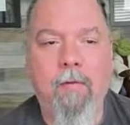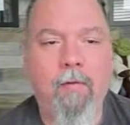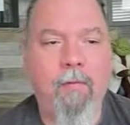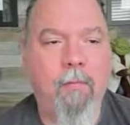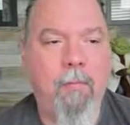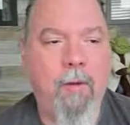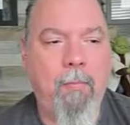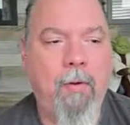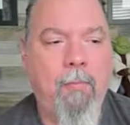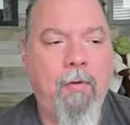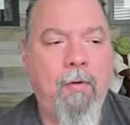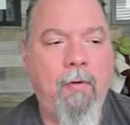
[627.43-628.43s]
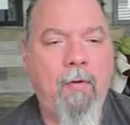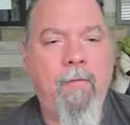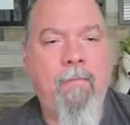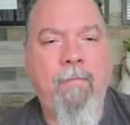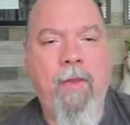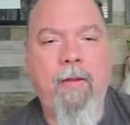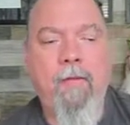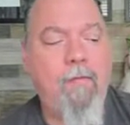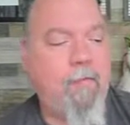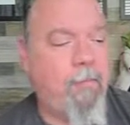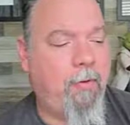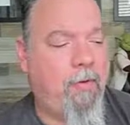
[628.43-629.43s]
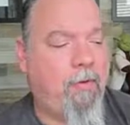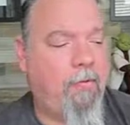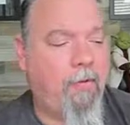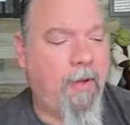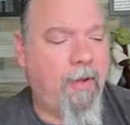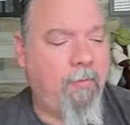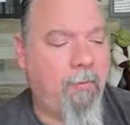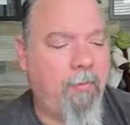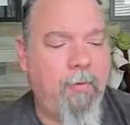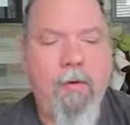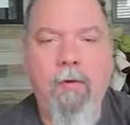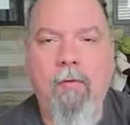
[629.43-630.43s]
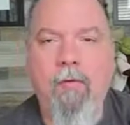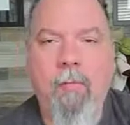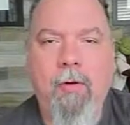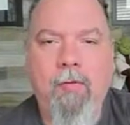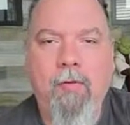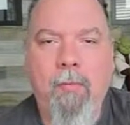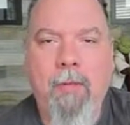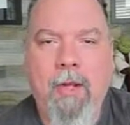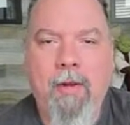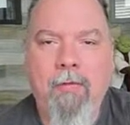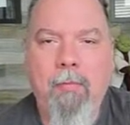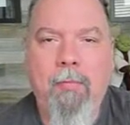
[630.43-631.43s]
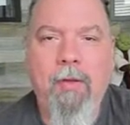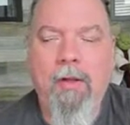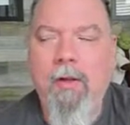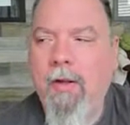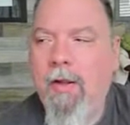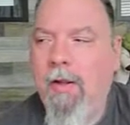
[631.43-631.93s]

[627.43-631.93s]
go do Redbubble, and this is a place I haven't really used much in the past, but